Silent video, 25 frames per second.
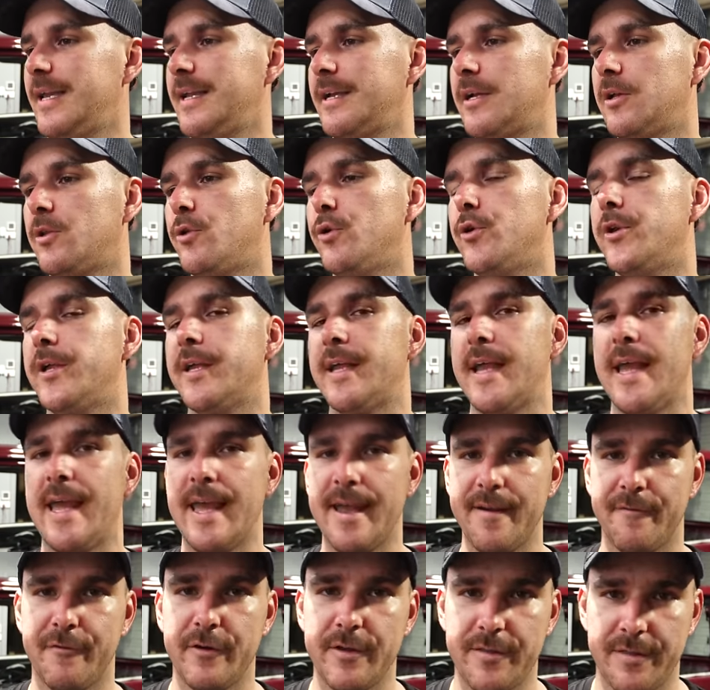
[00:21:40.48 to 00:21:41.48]
including
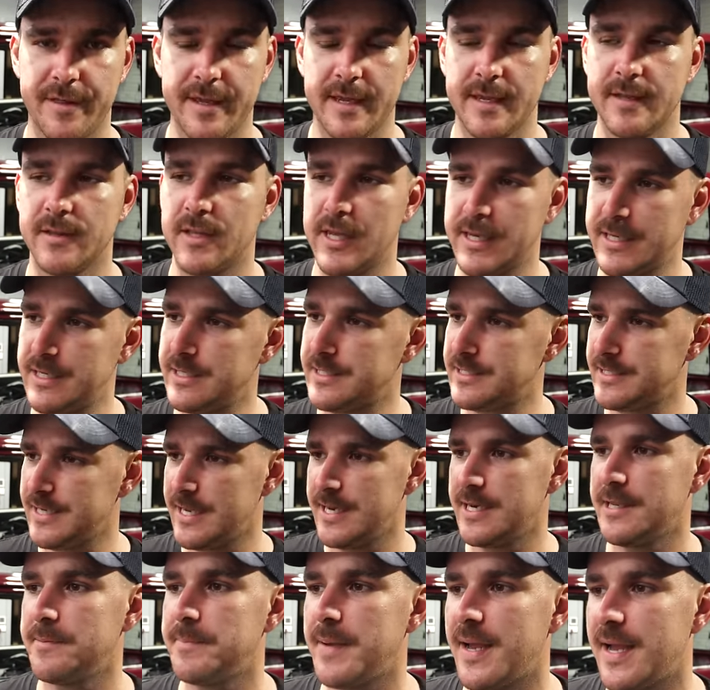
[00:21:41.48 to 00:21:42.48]
everything like your
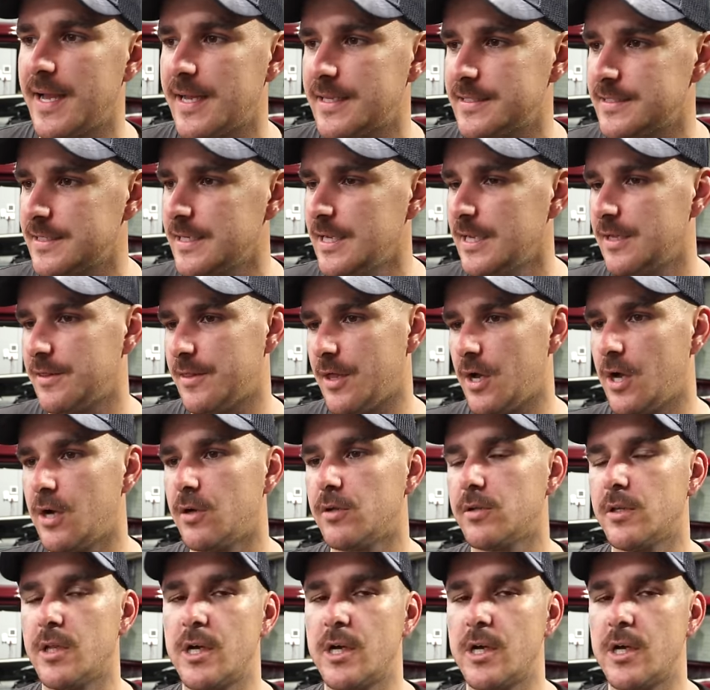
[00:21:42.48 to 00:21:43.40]
sanding pads, the whole